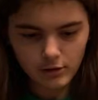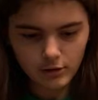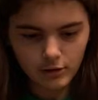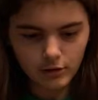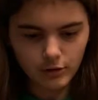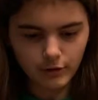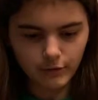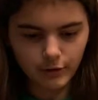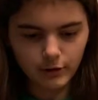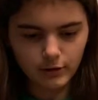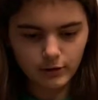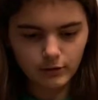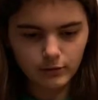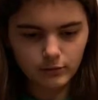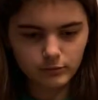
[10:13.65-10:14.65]
over,
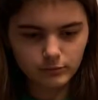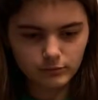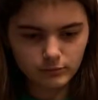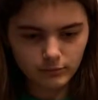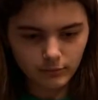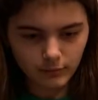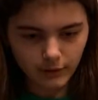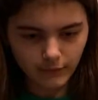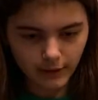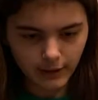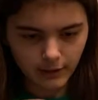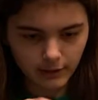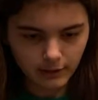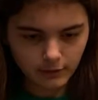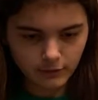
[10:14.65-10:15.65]
if I
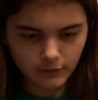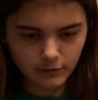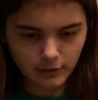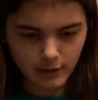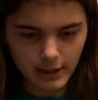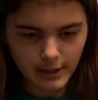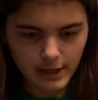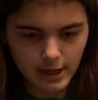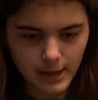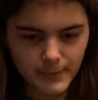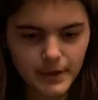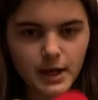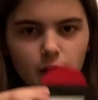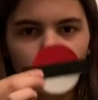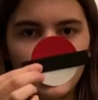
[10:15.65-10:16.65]
can just line it up,
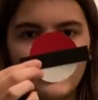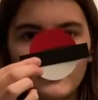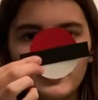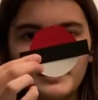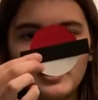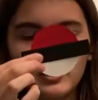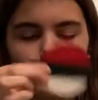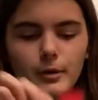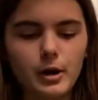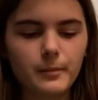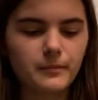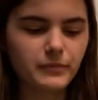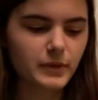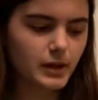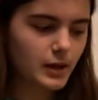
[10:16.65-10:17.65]
over the Pokeball.
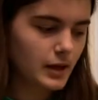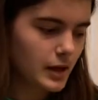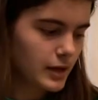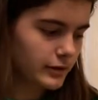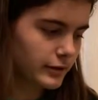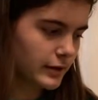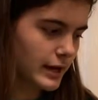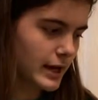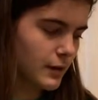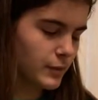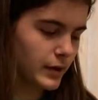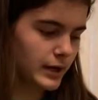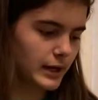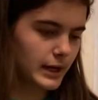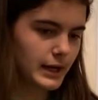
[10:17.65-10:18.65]
So now we're
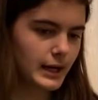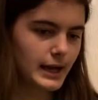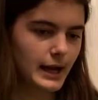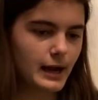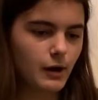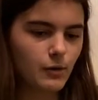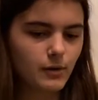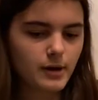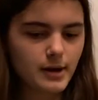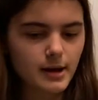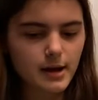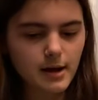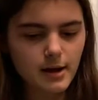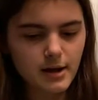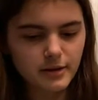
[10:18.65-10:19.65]
going to cut out
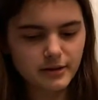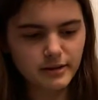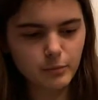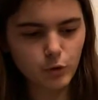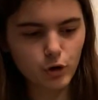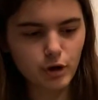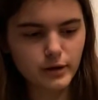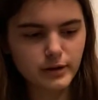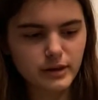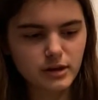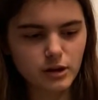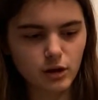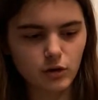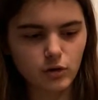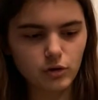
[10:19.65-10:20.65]
some more
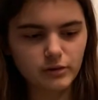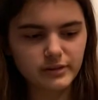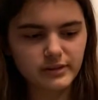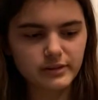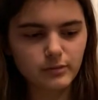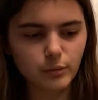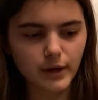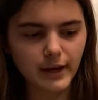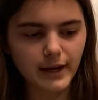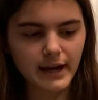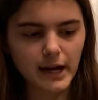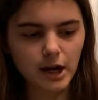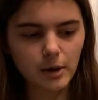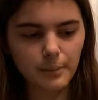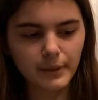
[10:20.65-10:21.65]
circles. We're going to cut
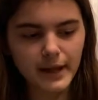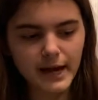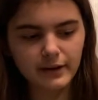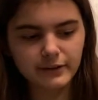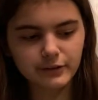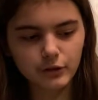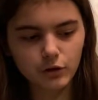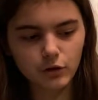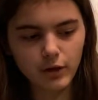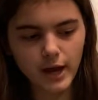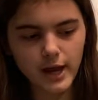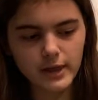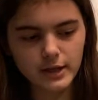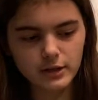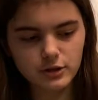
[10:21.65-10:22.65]
out a black circle
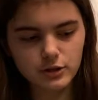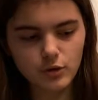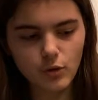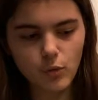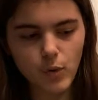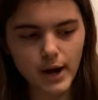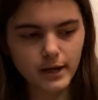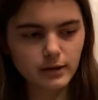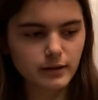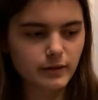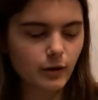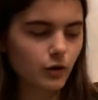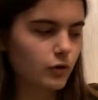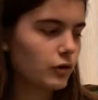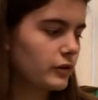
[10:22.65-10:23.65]
and then 2 white
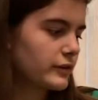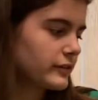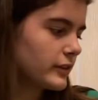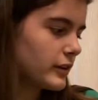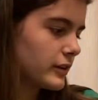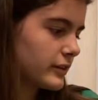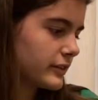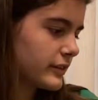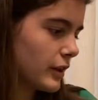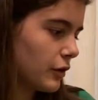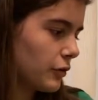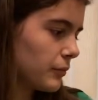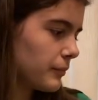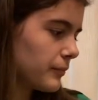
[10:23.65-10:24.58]
circles. So